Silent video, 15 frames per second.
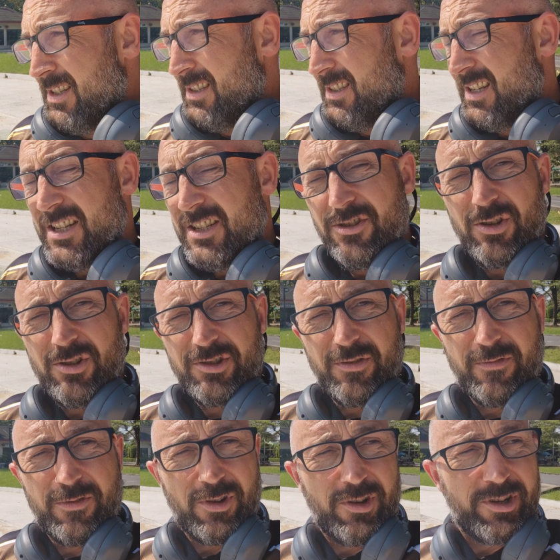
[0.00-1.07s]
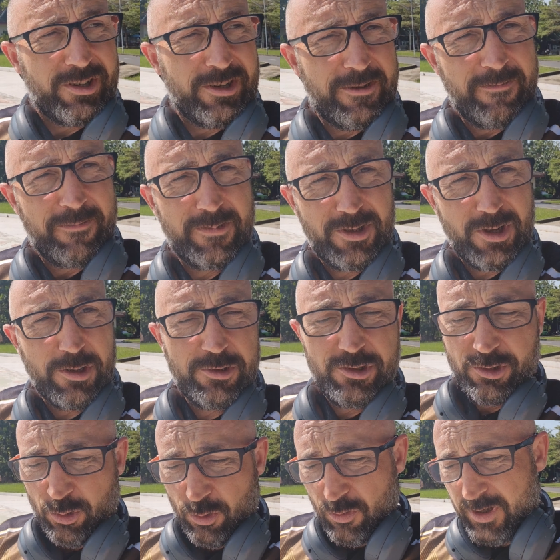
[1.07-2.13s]
There's lots of like ghost
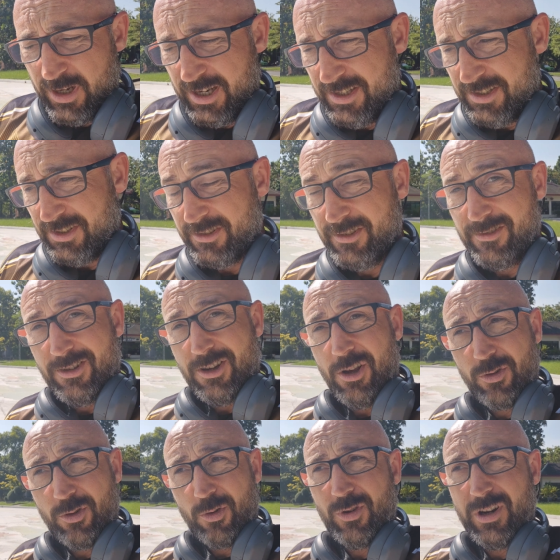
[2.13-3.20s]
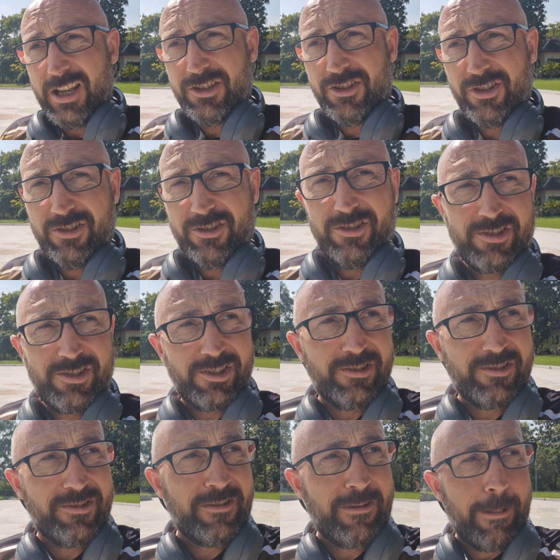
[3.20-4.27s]
stories and local legends
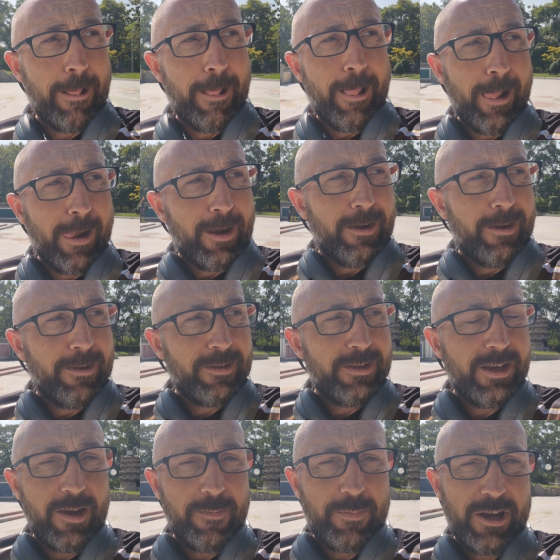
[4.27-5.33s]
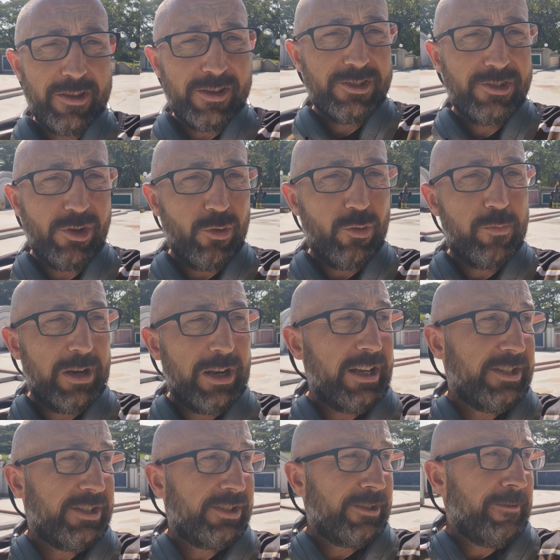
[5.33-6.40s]
and about this whole
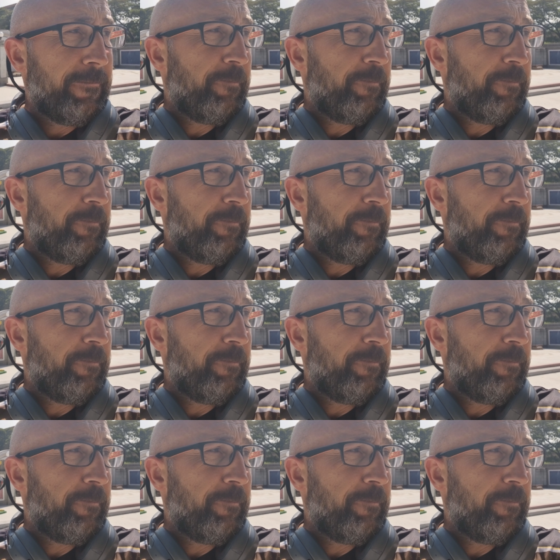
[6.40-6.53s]
place.